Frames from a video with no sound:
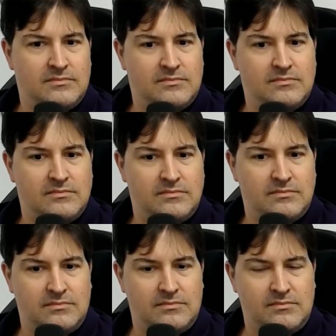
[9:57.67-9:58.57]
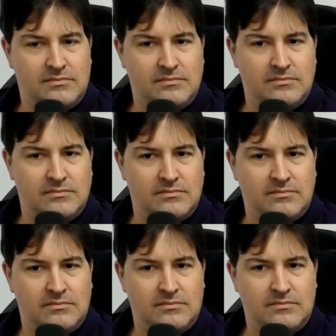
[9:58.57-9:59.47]

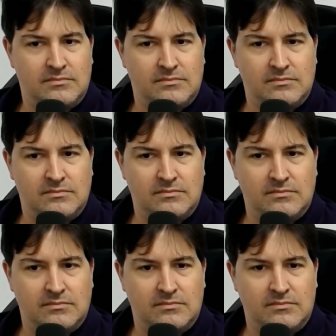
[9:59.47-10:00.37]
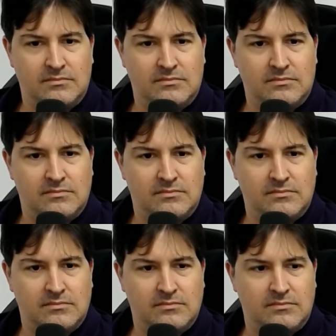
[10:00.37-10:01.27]

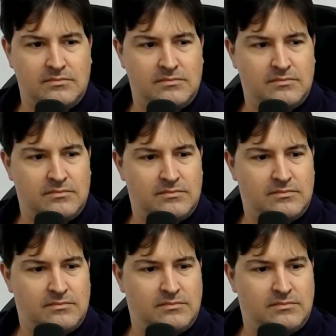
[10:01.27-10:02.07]
(not speaking)